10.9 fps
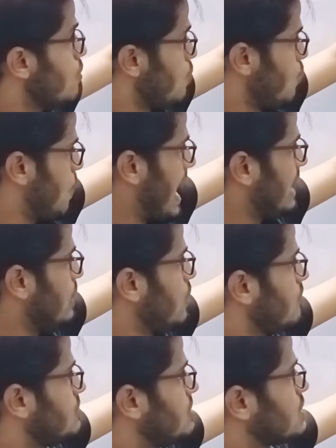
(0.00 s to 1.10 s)
value
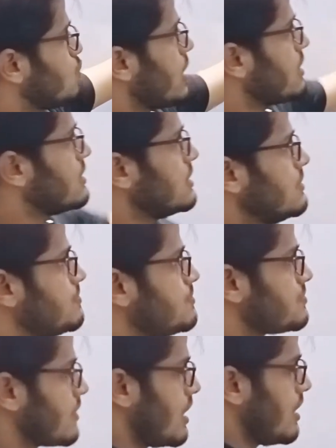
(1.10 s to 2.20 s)
of this vector?
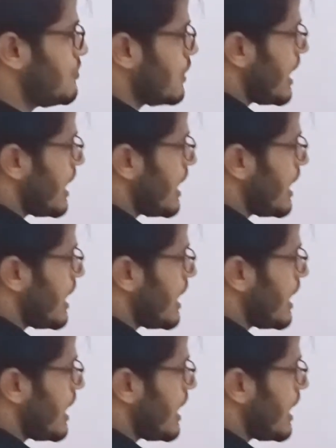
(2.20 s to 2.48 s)
If you